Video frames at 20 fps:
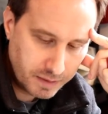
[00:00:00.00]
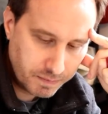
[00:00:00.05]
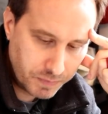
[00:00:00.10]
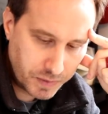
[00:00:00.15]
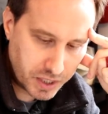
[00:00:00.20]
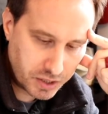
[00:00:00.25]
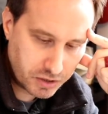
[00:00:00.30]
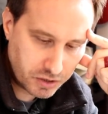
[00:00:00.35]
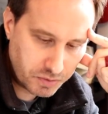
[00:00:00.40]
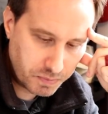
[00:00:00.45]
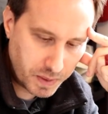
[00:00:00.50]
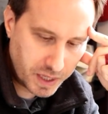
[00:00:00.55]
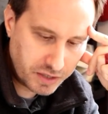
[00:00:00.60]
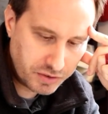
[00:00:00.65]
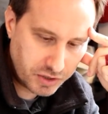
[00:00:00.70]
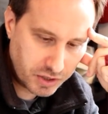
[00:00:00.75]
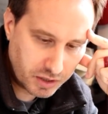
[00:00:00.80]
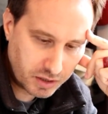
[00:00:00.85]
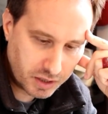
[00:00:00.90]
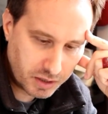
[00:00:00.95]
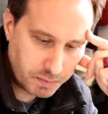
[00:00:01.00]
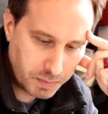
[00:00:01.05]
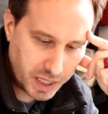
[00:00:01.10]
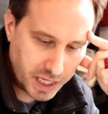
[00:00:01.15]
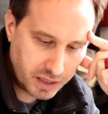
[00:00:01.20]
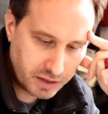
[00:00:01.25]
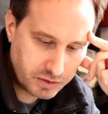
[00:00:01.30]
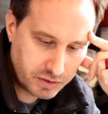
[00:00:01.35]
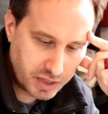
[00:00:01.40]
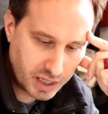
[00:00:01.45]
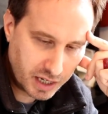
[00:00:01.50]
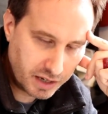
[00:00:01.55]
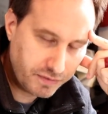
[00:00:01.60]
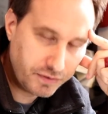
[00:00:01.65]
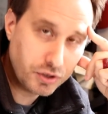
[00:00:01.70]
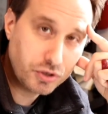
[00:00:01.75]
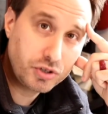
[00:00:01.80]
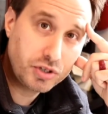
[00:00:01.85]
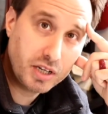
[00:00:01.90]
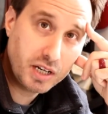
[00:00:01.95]
That just basically means that if
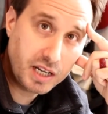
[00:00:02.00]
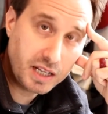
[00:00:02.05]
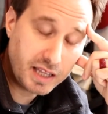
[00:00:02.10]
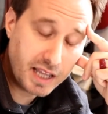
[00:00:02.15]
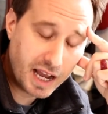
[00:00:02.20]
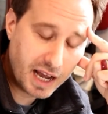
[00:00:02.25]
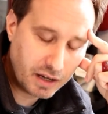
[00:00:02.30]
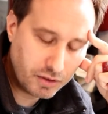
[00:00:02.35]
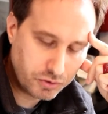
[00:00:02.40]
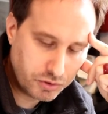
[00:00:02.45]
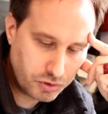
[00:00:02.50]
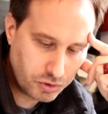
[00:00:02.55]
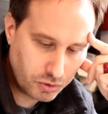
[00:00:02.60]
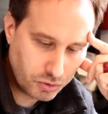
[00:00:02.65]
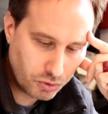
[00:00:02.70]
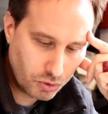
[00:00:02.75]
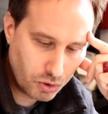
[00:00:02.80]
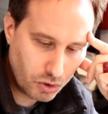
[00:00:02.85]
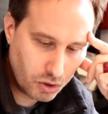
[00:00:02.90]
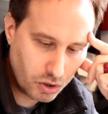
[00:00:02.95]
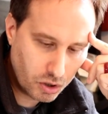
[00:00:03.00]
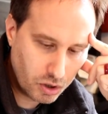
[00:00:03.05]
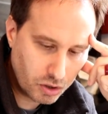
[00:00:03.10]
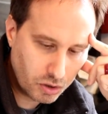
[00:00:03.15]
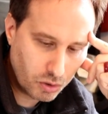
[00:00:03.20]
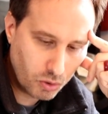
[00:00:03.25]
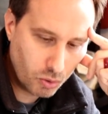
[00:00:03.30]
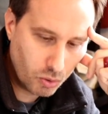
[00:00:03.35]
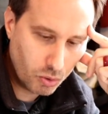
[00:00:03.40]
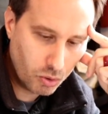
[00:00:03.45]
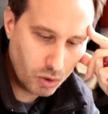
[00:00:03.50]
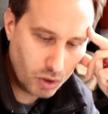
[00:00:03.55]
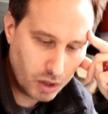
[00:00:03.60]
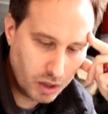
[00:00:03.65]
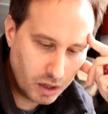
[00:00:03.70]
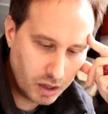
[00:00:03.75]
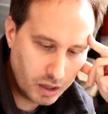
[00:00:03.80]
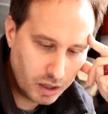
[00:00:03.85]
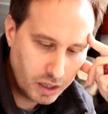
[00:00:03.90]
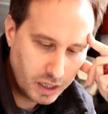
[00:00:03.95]
you're sitting down too long,
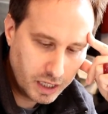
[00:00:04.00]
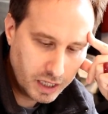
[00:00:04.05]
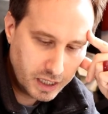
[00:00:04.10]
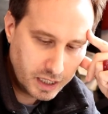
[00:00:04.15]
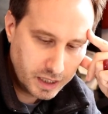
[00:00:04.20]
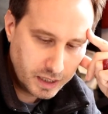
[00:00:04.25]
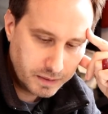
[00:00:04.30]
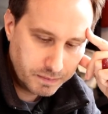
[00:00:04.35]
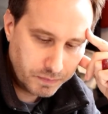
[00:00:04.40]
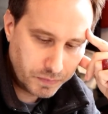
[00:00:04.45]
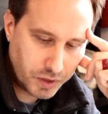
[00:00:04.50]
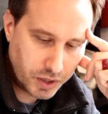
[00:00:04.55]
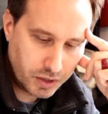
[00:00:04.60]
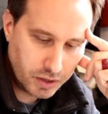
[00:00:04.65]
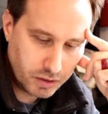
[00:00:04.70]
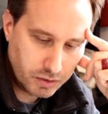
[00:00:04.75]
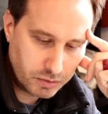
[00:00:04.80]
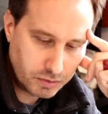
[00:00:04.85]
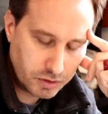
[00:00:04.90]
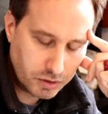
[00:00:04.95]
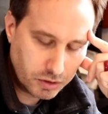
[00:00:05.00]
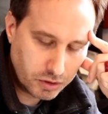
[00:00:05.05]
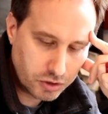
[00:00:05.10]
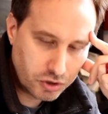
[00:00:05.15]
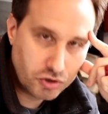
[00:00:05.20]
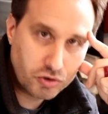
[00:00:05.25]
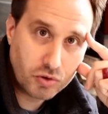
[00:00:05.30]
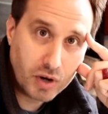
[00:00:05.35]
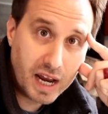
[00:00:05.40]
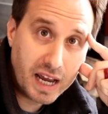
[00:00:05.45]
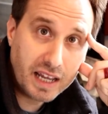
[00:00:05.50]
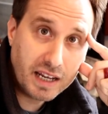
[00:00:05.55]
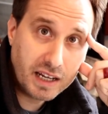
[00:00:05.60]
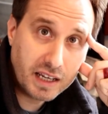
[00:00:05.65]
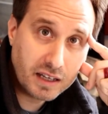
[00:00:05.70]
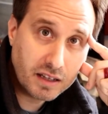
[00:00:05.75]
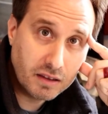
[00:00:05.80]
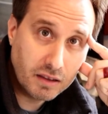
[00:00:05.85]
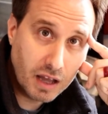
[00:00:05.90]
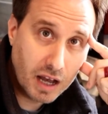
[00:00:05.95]
or you're
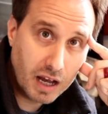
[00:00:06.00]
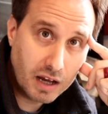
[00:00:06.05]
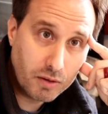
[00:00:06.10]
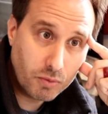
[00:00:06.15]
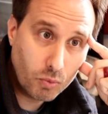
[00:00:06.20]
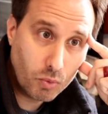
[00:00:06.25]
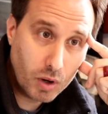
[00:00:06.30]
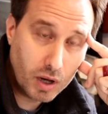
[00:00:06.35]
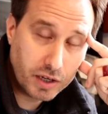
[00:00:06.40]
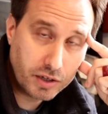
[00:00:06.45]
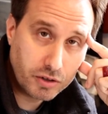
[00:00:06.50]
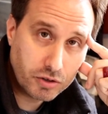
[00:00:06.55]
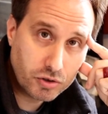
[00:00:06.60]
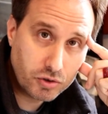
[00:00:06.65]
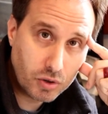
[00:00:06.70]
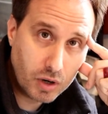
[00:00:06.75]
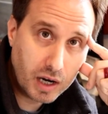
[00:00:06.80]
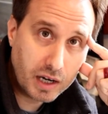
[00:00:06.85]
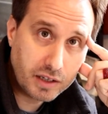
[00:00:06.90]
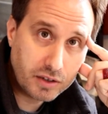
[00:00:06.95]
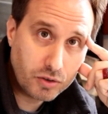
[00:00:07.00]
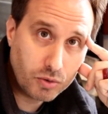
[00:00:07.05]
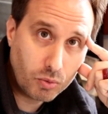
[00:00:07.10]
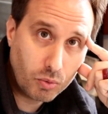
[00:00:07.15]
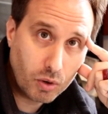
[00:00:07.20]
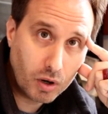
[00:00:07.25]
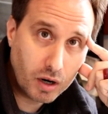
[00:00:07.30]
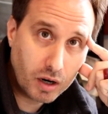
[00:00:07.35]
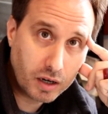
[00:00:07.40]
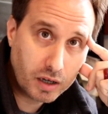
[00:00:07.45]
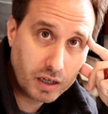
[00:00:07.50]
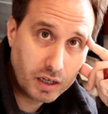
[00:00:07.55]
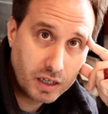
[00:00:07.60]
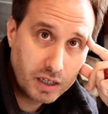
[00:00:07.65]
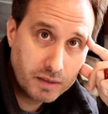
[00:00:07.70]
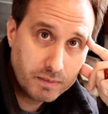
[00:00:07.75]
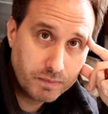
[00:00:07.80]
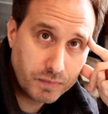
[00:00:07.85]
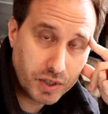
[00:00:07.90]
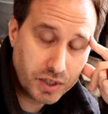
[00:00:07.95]
straining a lot while you're trying to work,
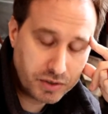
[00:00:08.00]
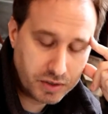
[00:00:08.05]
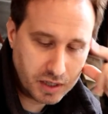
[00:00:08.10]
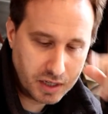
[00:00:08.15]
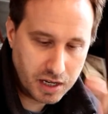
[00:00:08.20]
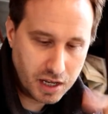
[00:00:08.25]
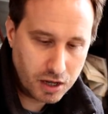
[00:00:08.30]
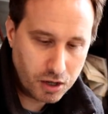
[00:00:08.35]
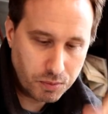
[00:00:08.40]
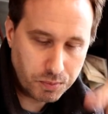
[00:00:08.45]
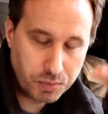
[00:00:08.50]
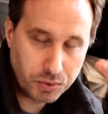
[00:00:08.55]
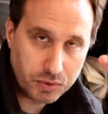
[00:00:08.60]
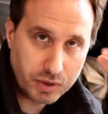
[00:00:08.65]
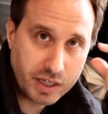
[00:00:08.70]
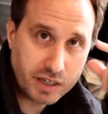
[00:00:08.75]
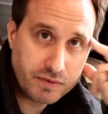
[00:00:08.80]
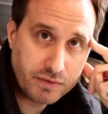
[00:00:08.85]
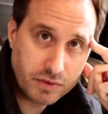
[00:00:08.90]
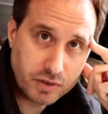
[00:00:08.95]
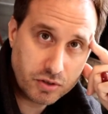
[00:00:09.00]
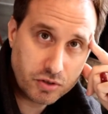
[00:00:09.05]
this can help relieve the